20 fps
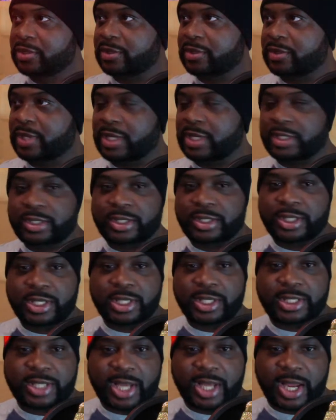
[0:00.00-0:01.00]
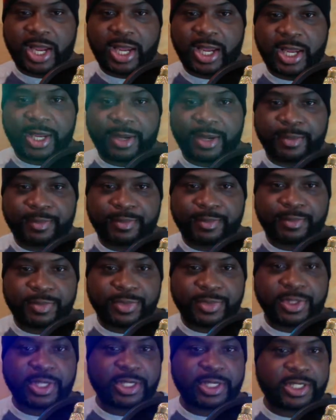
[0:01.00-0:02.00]
that's anytime
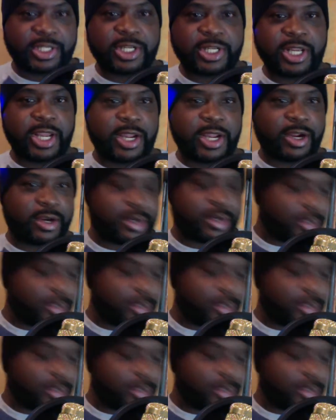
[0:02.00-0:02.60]
this year,